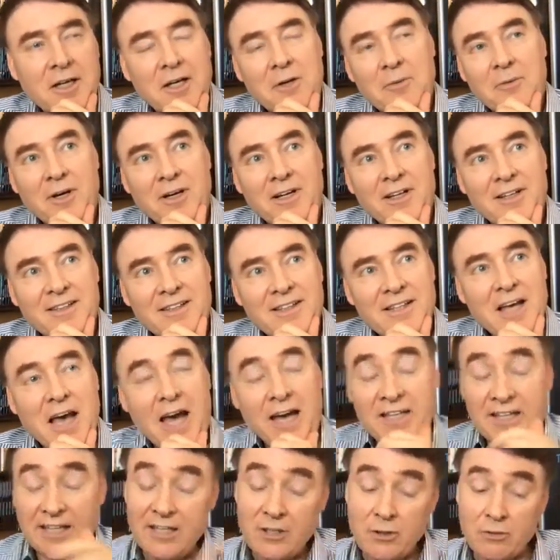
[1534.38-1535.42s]
anyway. And
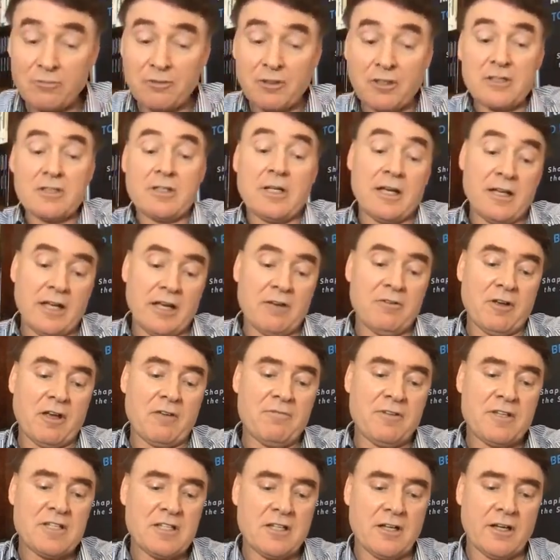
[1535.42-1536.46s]
then you've got, if
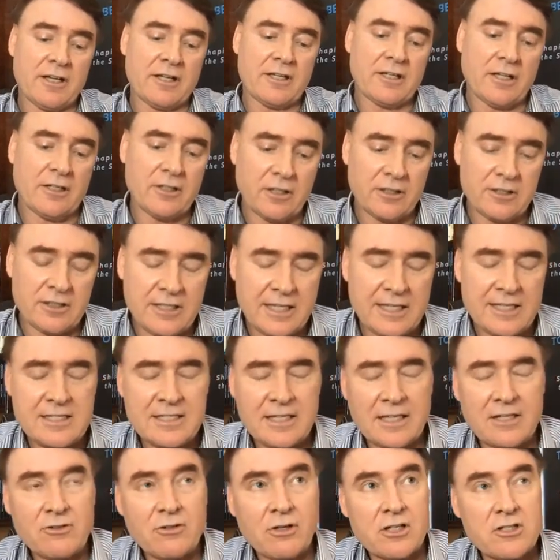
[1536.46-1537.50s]
it's like
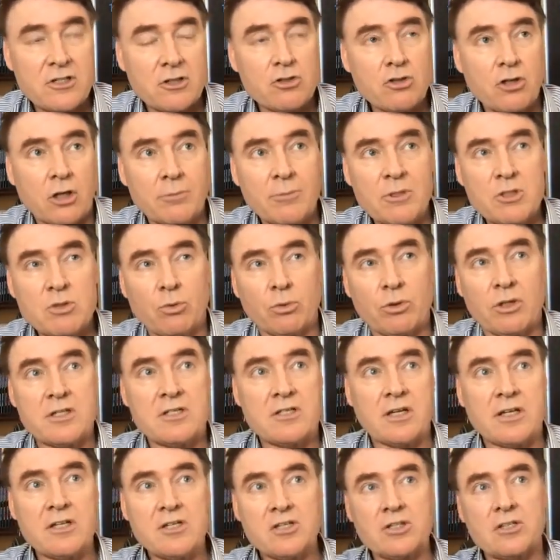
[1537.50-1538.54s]
decentralized autonomous
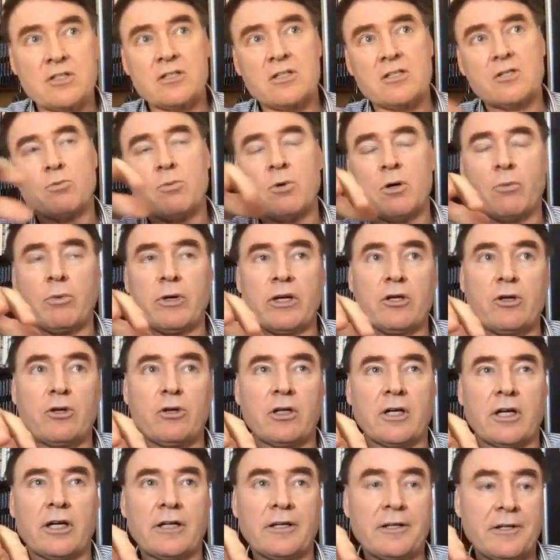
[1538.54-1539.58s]
organizations as well, where
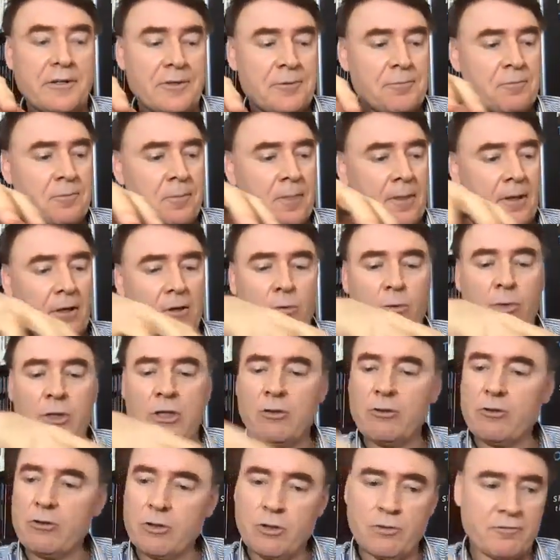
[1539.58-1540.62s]

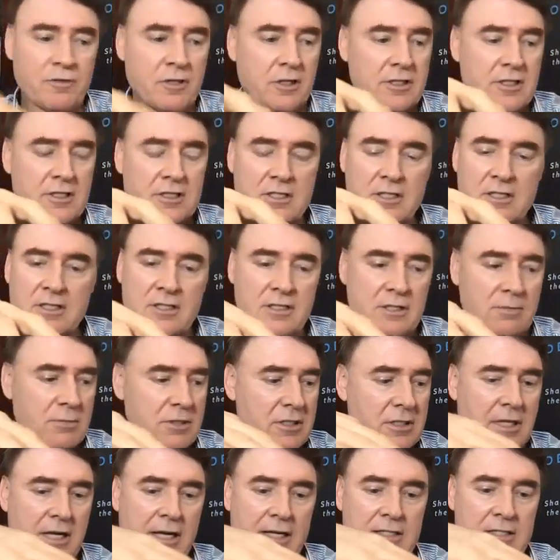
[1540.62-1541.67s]
you've got systems
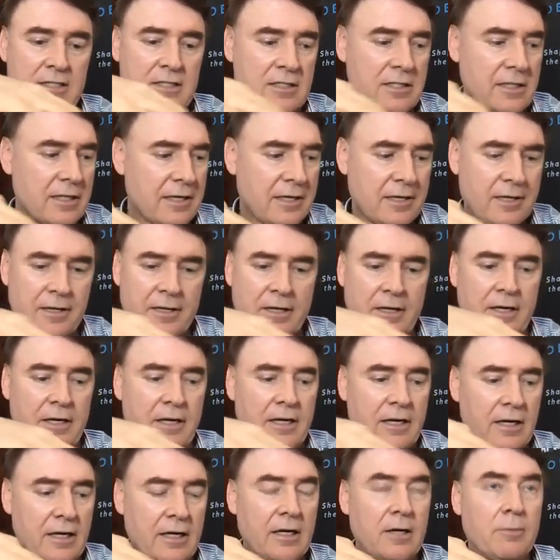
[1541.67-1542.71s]
that
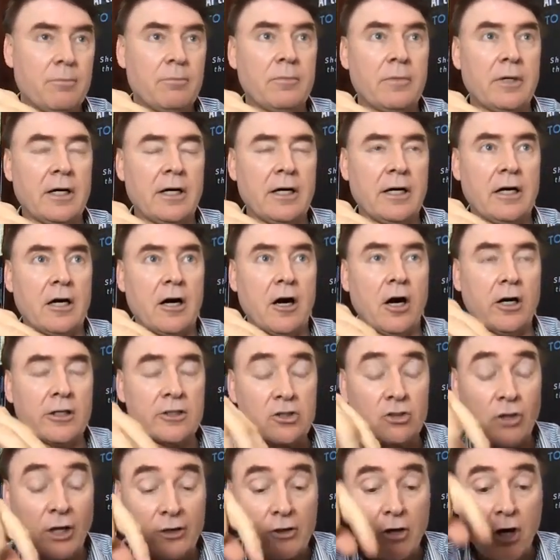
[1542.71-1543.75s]

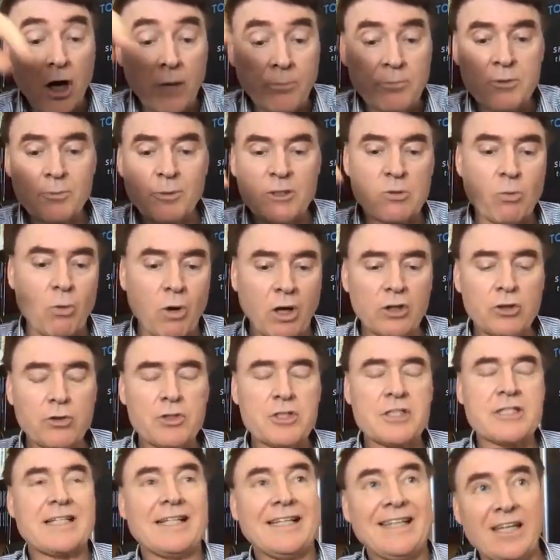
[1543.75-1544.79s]
try and optimize while you
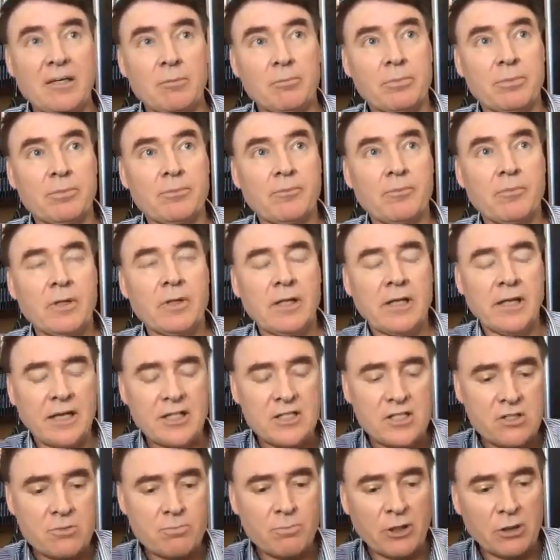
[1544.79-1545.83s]
sleep.
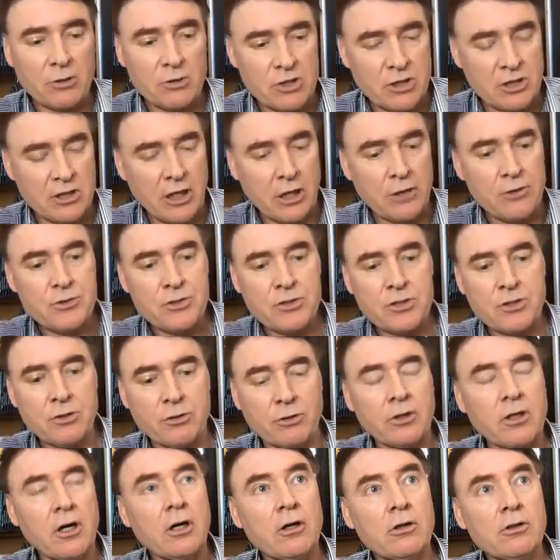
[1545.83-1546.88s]
It's because it knows your
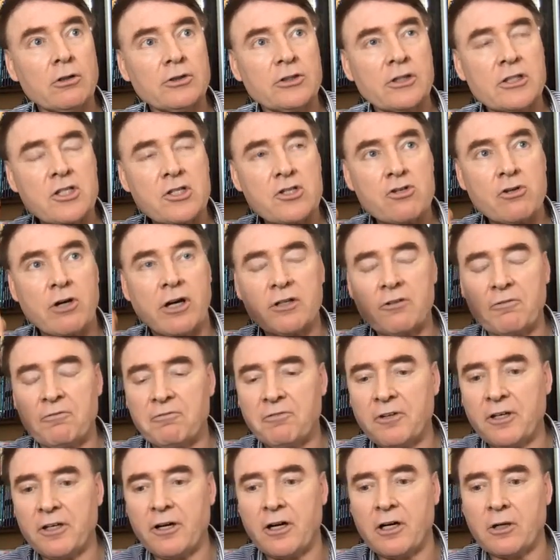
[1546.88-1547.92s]
goals. It's trying to
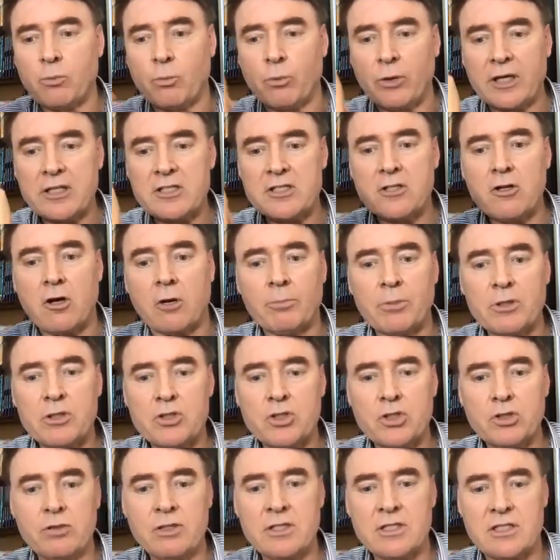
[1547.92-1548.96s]
figure out where's the
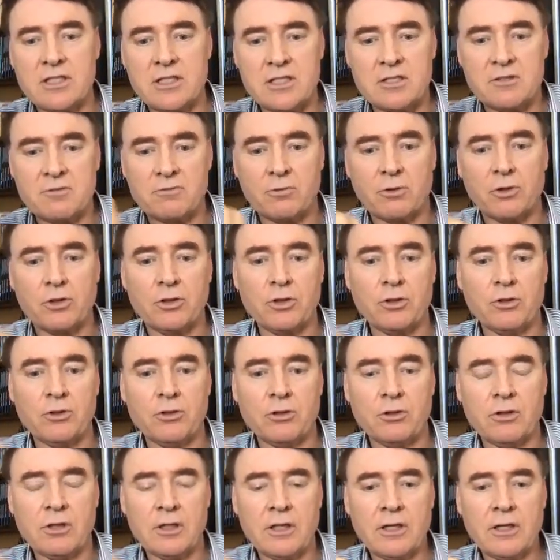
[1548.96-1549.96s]
opportunities for you,